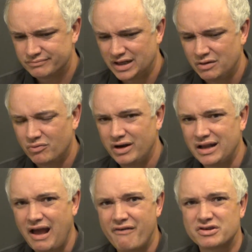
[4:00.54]
he wanted
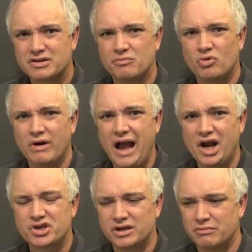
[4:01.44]
to have some more
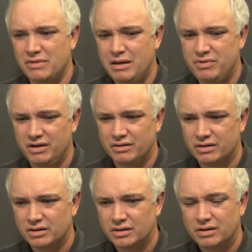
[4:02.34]
action and maybe
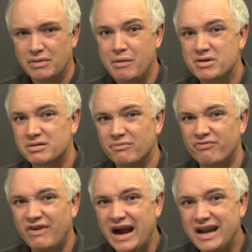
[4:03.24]
some
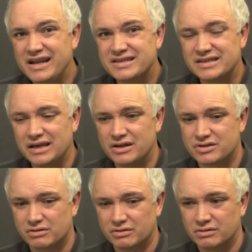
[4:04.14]
fighting scenes
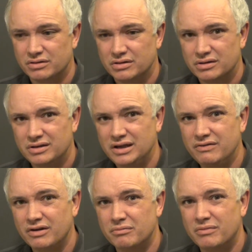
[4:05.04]
or
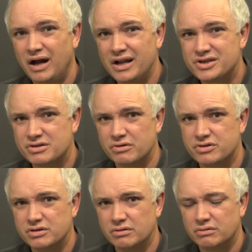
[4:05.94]
even a monster or
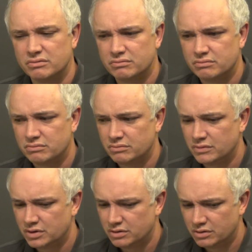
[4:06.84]
two."
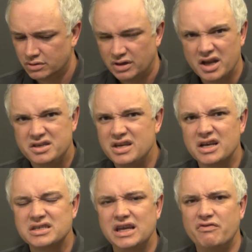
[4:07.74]
"It
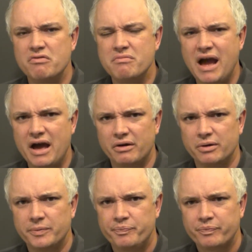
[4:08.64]
doesn't even
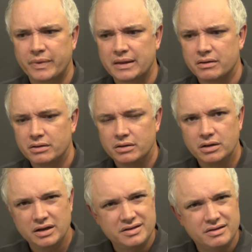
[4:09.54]
matter."
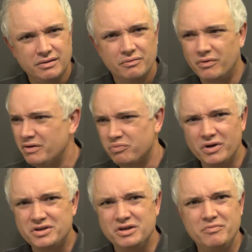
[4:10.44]

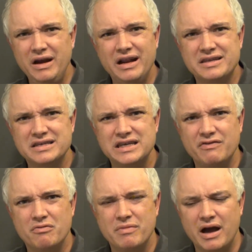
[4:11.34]
What do you mean it doesn't
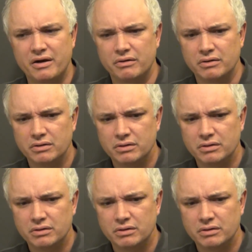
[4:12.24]
even matter?"